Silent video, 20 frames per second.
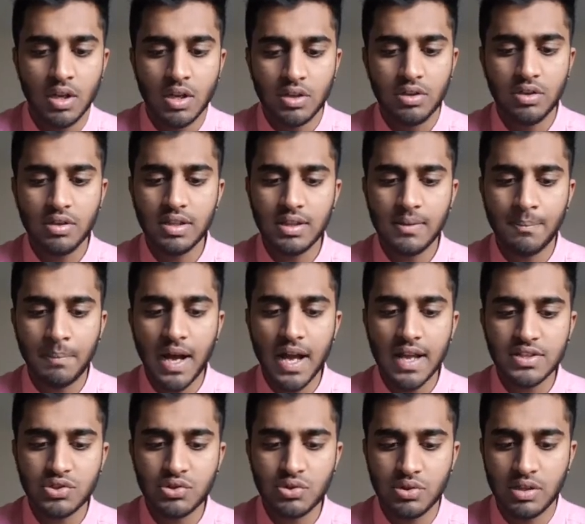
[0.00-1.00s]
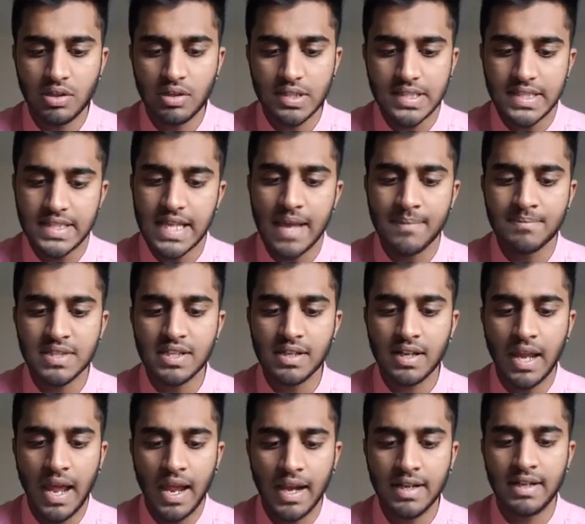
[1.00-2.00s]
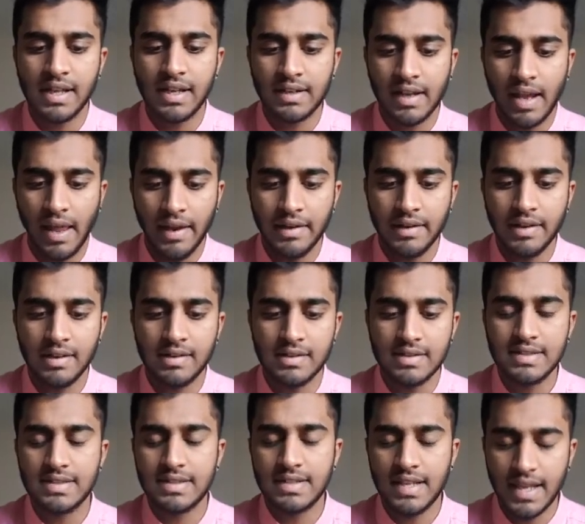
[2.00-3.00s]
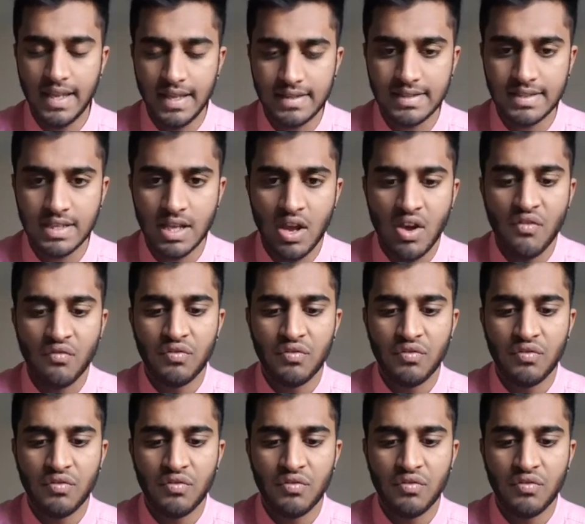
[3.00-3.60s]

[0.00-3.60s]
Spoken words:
During the past 2 years, Samsung had declined in its sales,